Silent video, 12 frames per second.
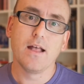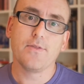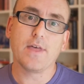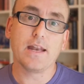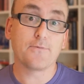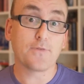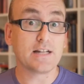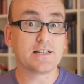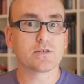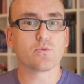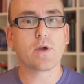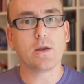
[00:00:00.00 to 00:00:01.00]
than if they
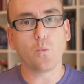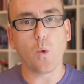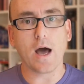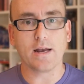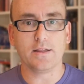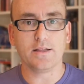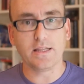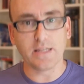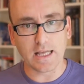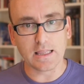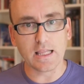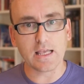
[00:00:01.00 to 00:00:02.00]
just read 1 and then
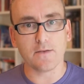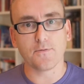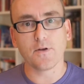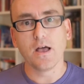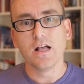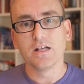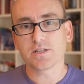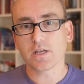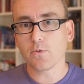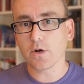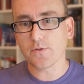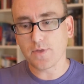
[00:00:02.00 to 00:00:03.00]
they leave. So
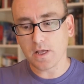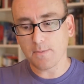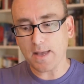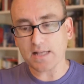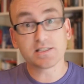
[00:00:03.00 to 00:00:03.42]
you want to think about